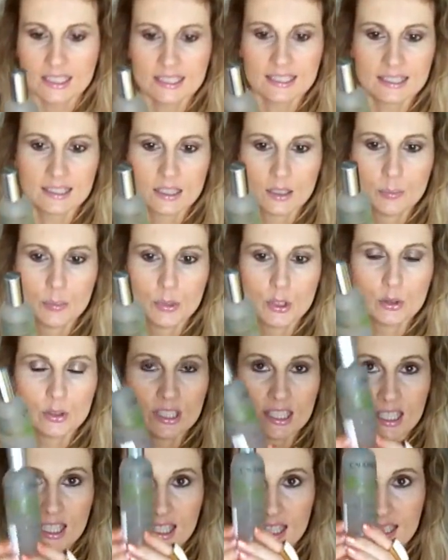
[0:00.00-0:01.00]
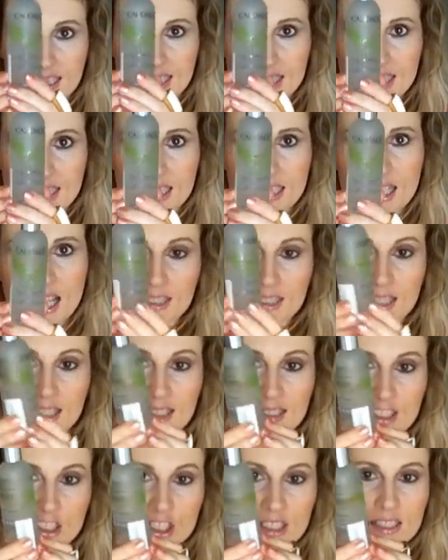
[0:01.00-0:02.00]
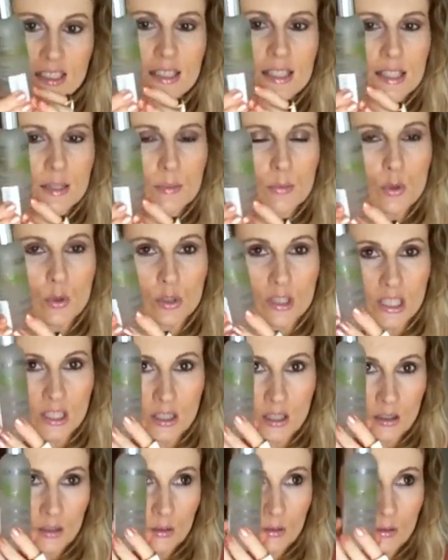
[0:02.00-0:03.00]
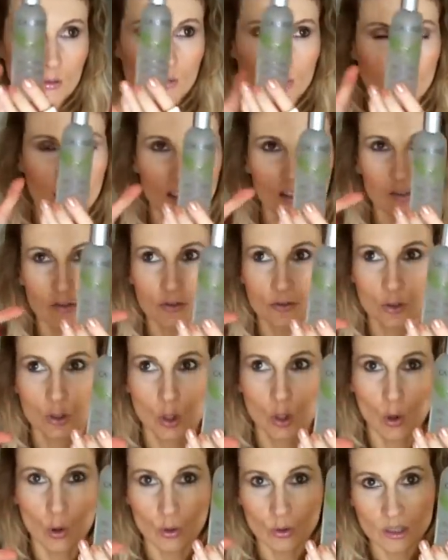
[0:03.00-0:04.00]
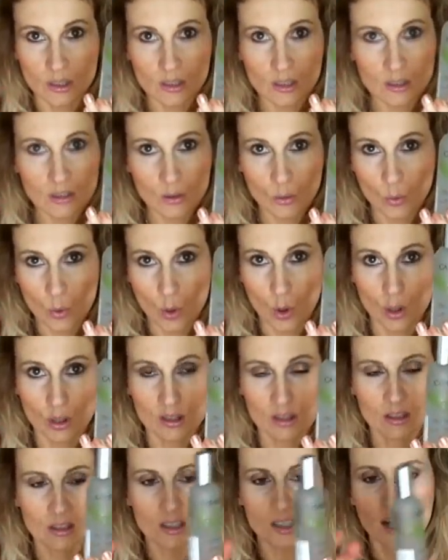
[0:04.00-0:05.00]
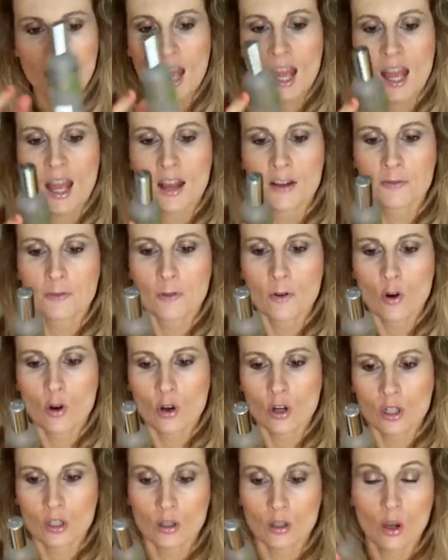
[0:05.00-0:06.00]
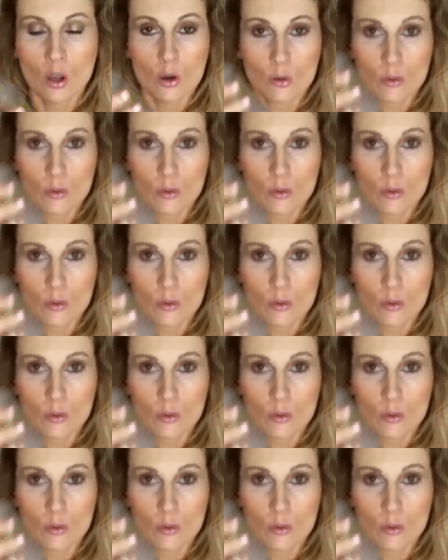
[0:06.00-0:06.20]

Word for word: this uh, Beauty Elixir, and it's just a smoothing kind of toner water. for